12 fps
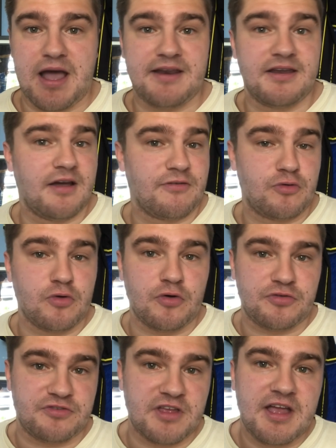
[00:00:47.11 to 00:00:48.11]
And of
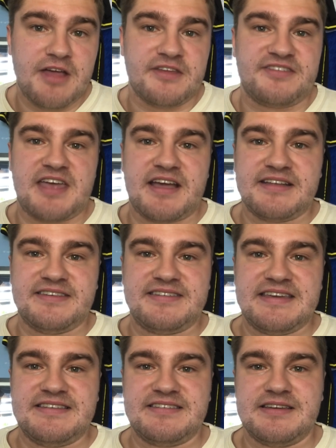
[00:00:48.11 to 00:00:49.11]
course, the second
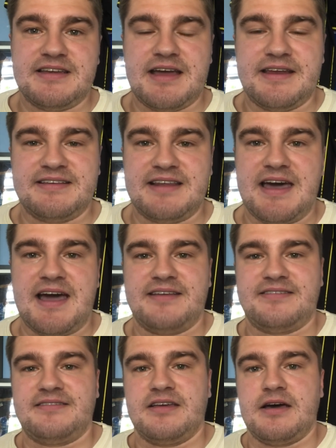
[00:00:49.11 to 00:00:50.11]
season and his
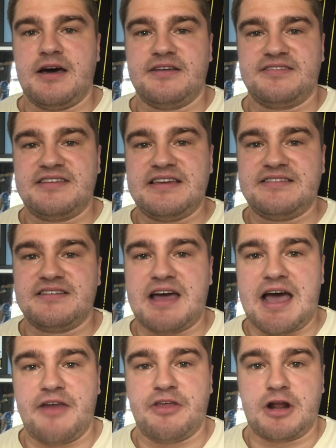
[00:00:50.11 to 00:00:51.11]
last season
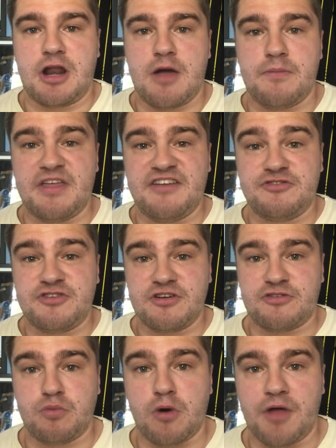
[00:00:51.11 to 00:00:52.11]
at the club, they've
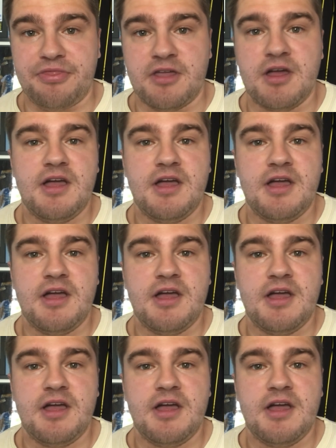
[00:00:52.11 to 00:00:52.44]
just won